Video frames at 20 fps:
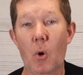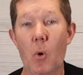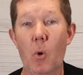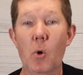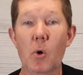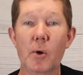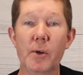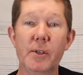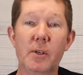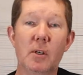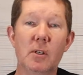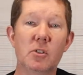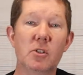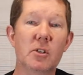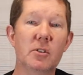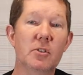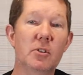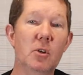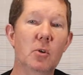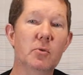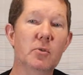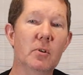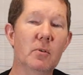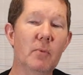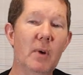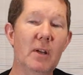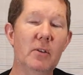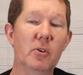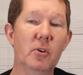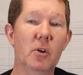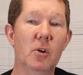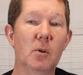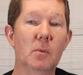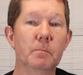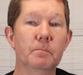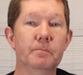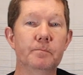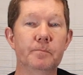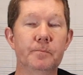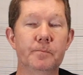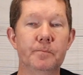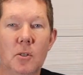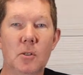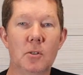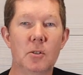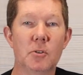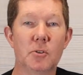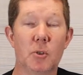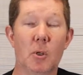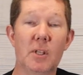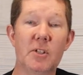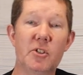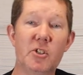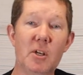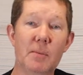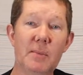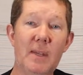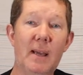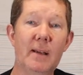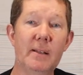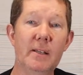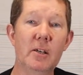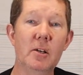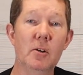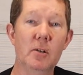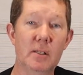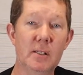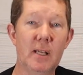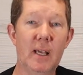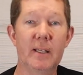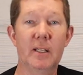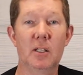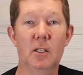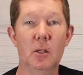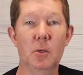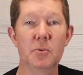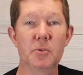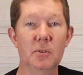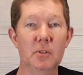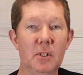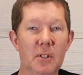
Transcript: or you can just use it around your home. So let's jump down here and take a closer